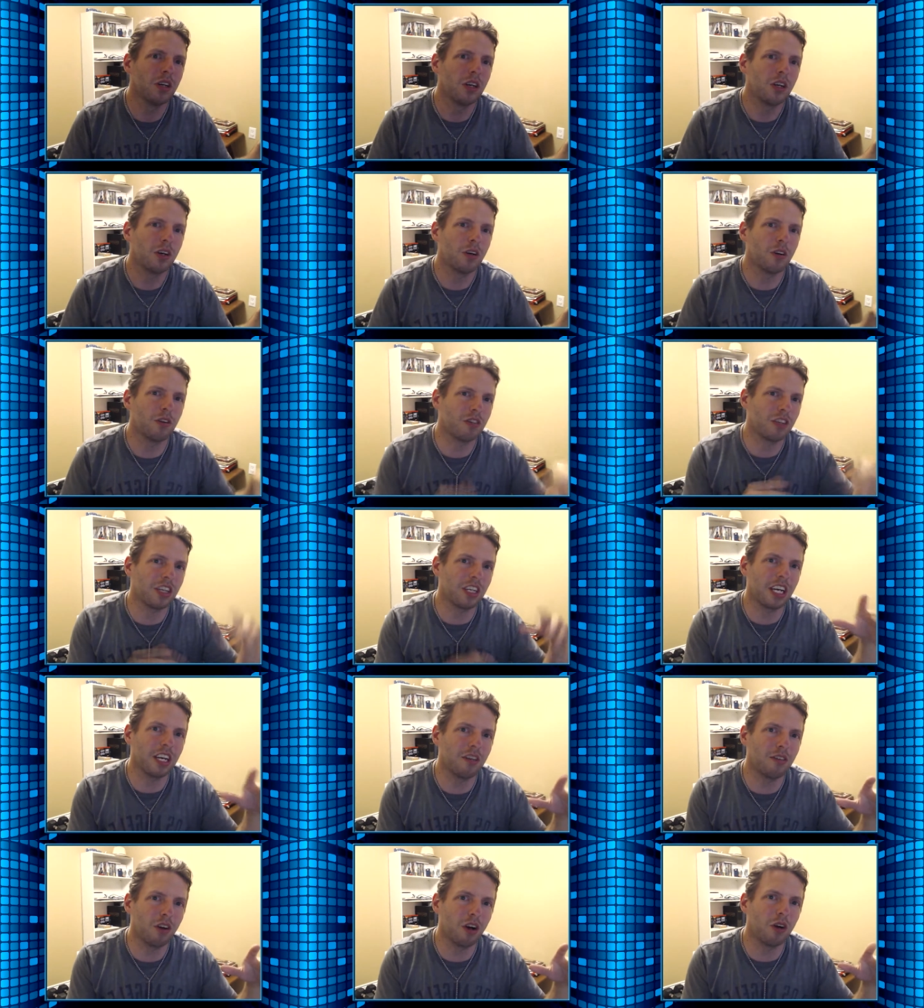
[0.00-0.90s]
or is it
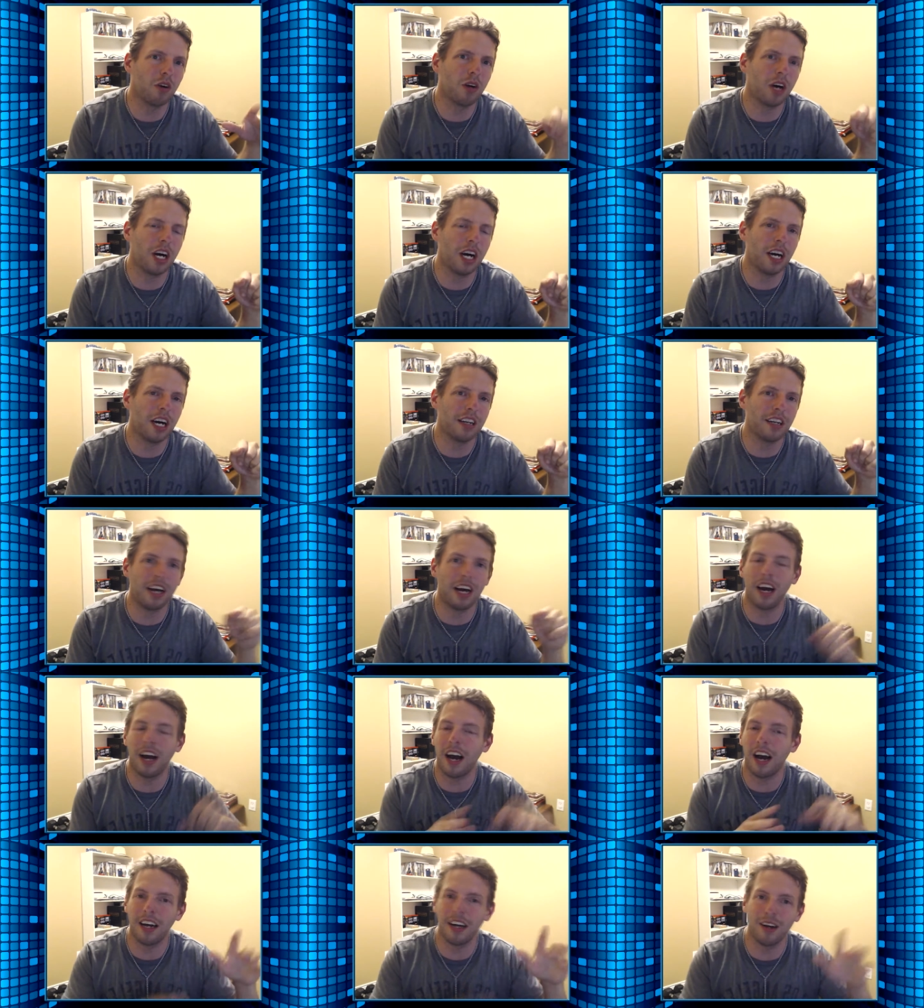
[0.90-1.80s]
Ginro? Uh,
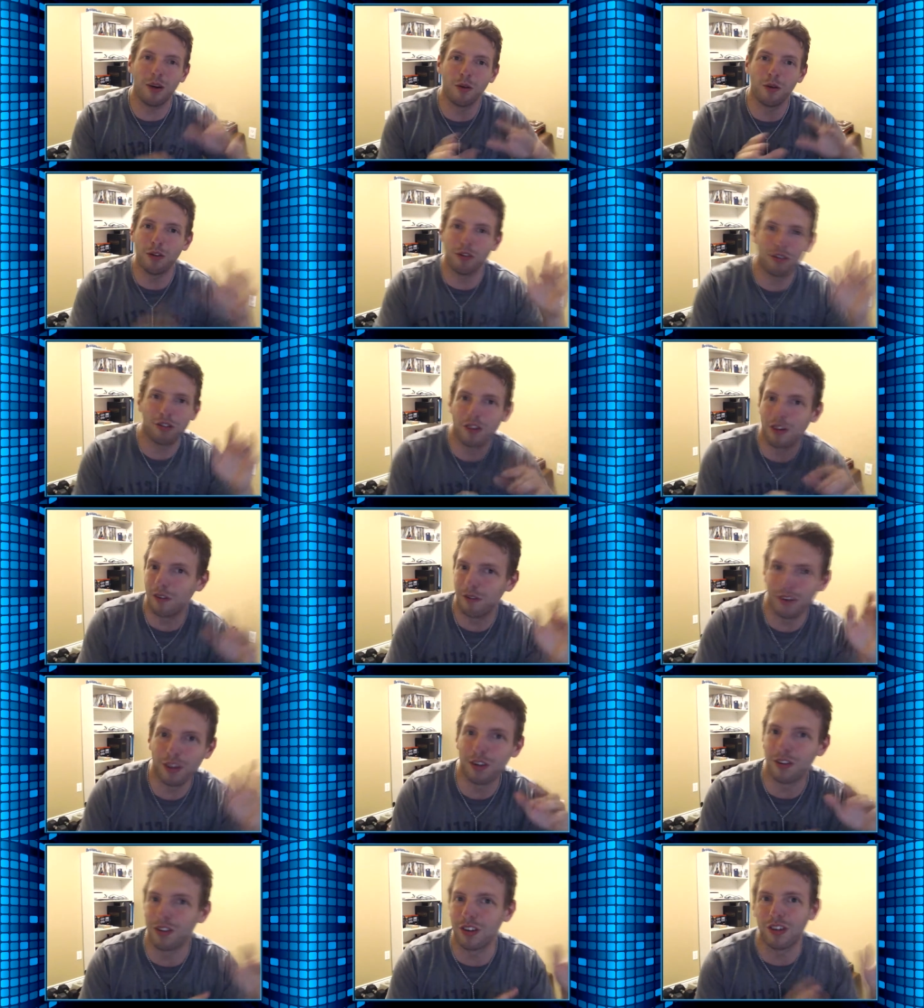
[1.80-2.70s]
I, I, always
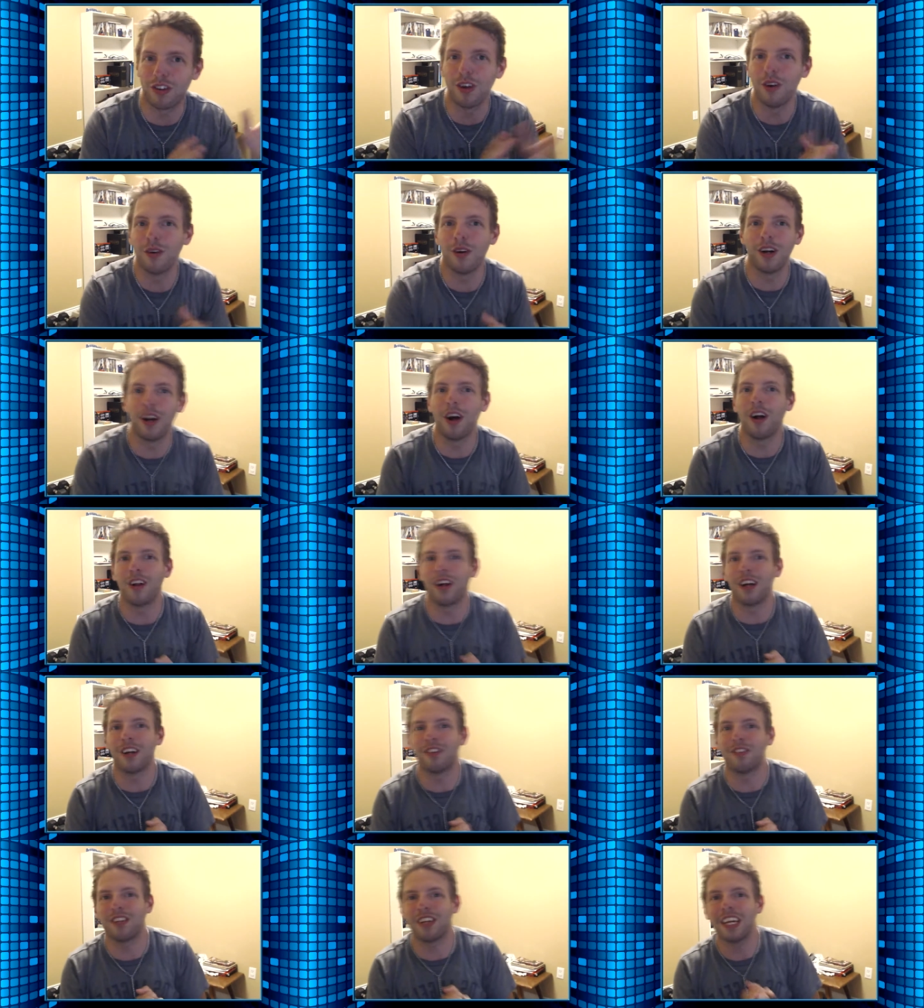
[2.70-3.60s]
confuse the two. In all
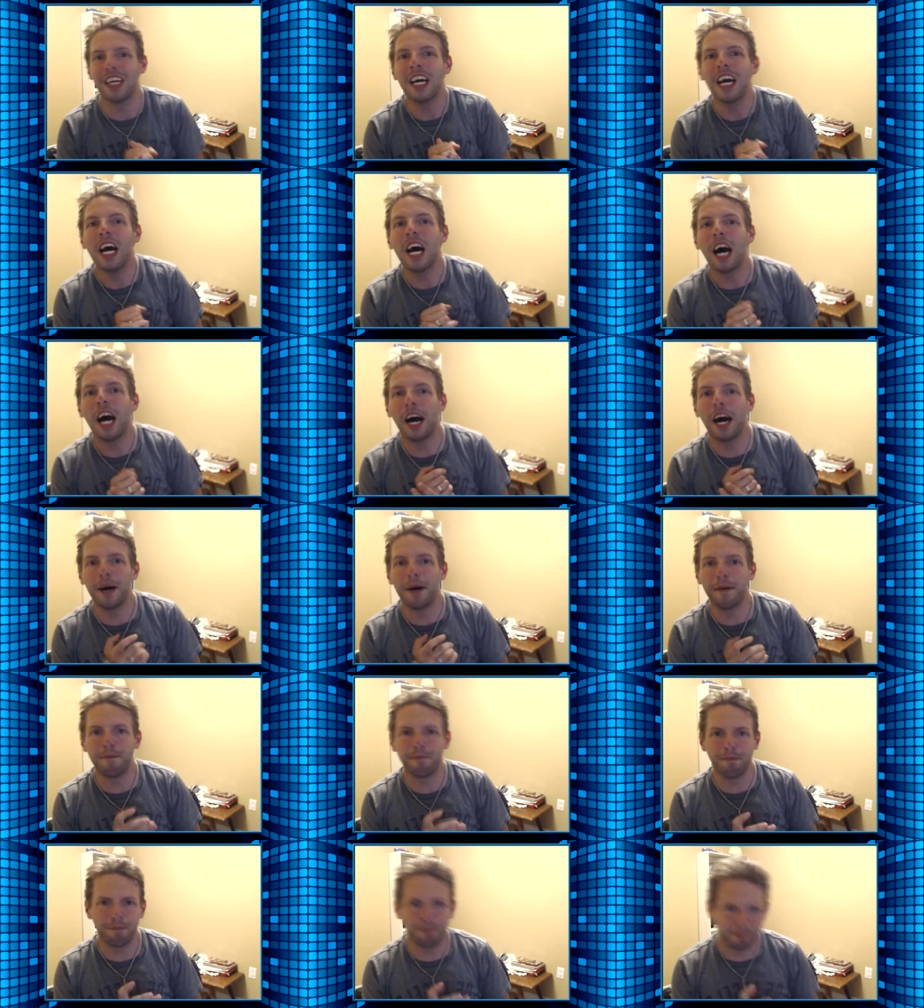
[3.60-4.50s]
honesty,
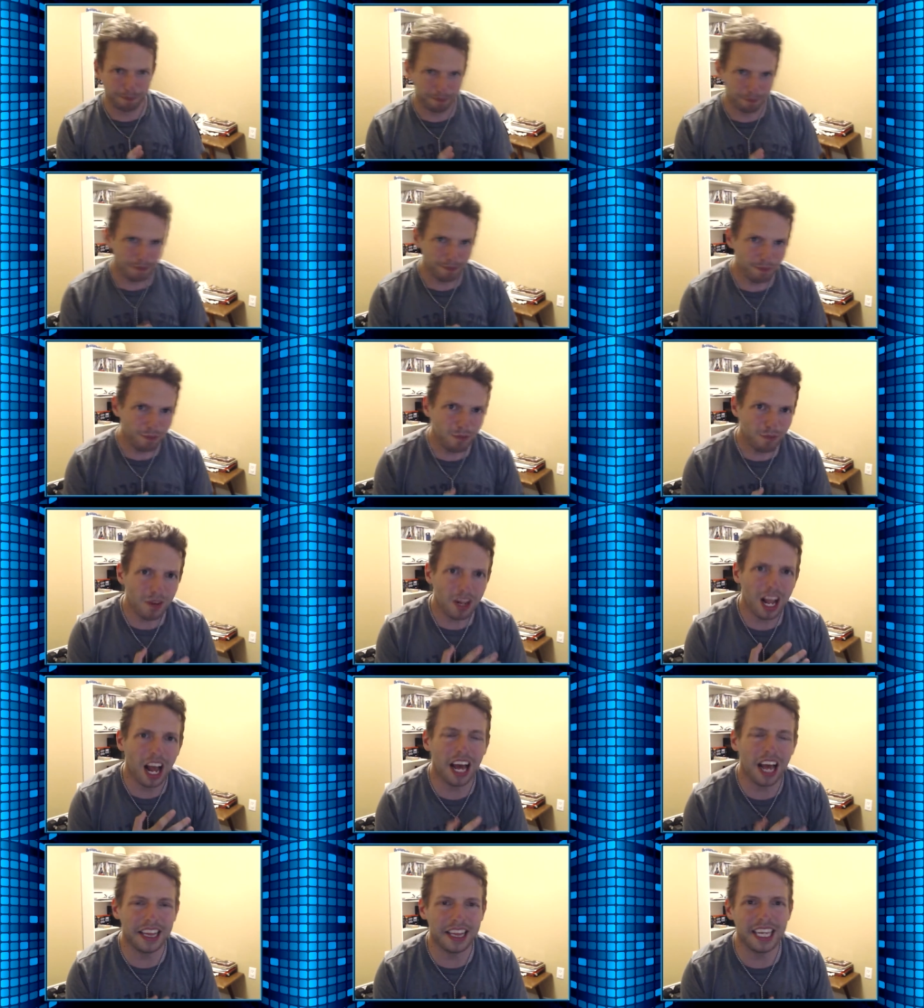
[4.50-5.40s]
um,
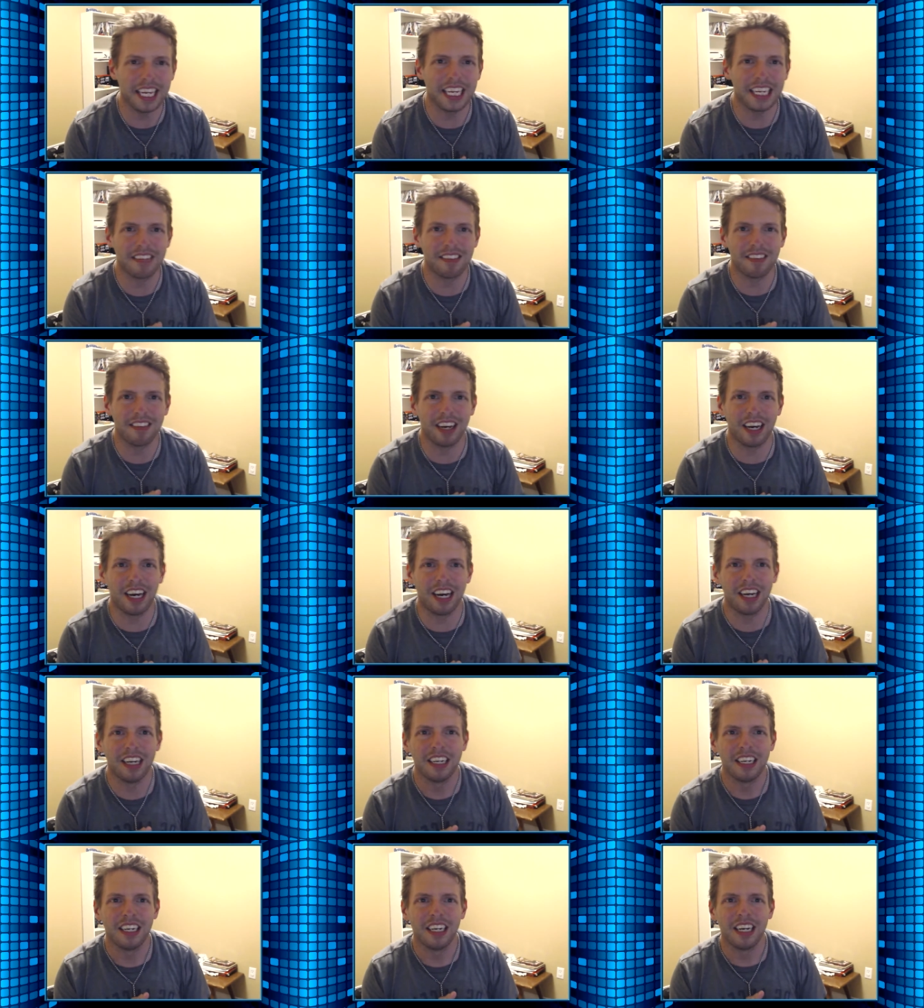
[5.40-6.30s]
I think it's uh,
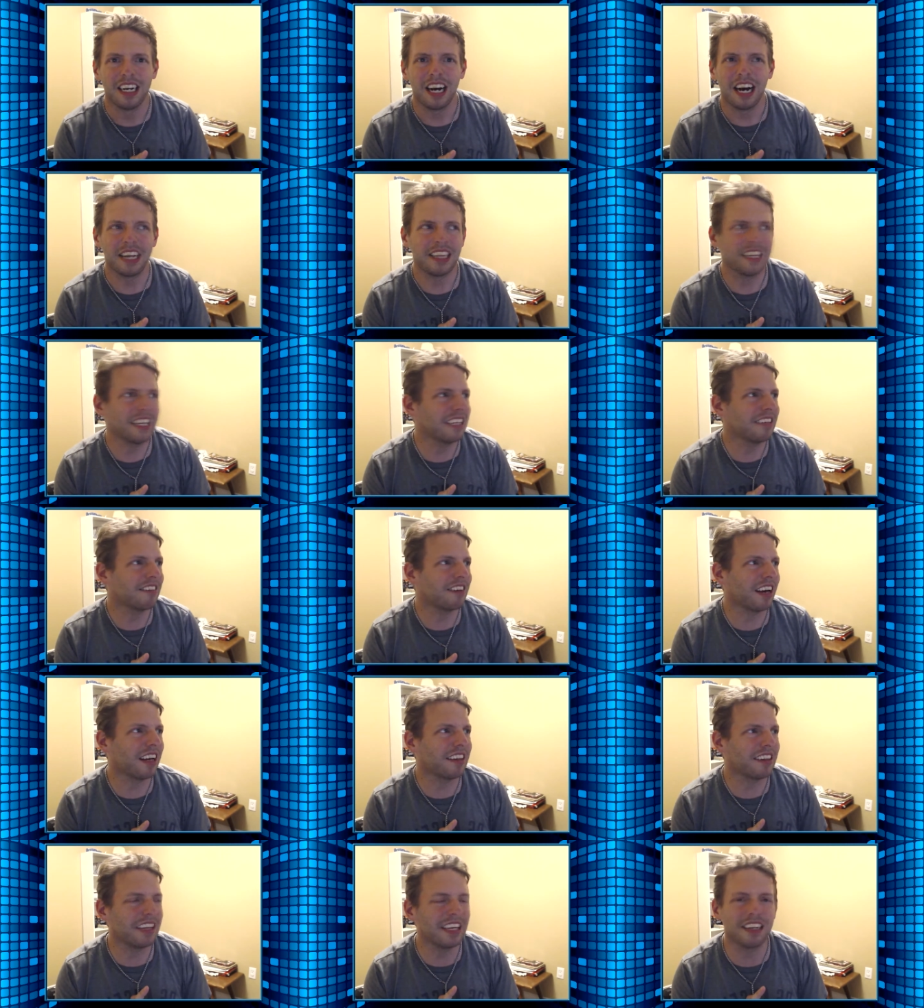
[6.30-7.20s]
I think it's I
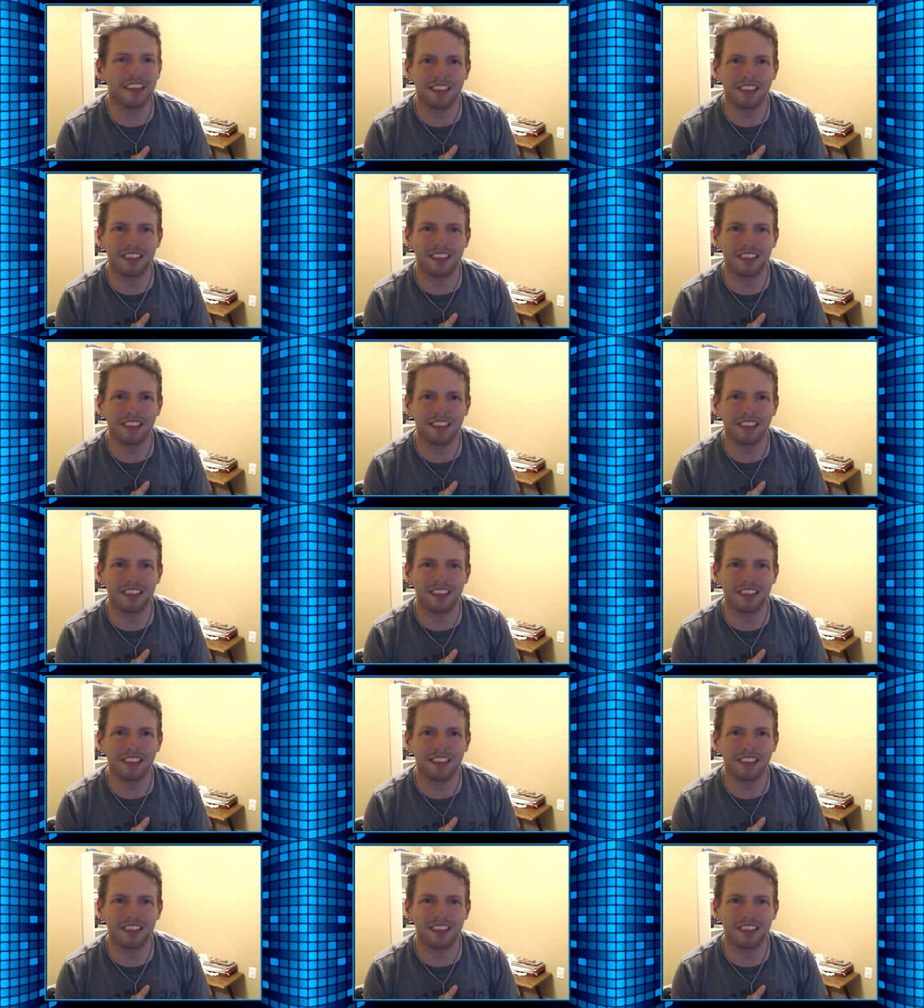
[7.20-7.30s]
think it's